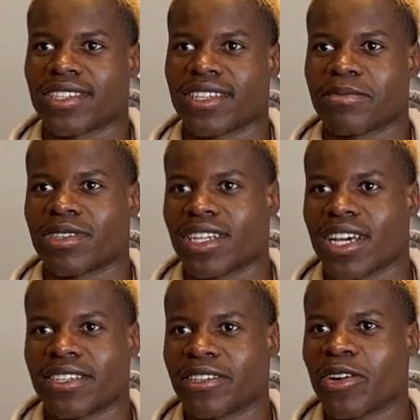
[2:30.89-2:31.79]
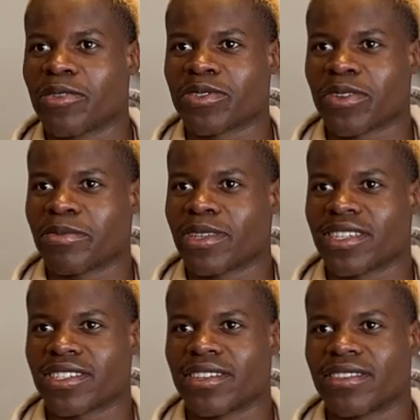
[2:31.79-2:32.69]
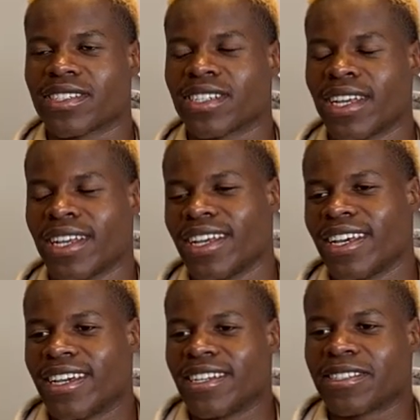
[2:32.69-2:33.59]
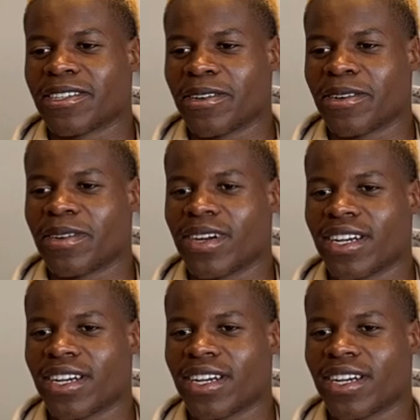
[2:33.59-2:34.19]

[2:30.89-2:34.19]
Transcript: I mean, I didn't know it was gonna be this serious. So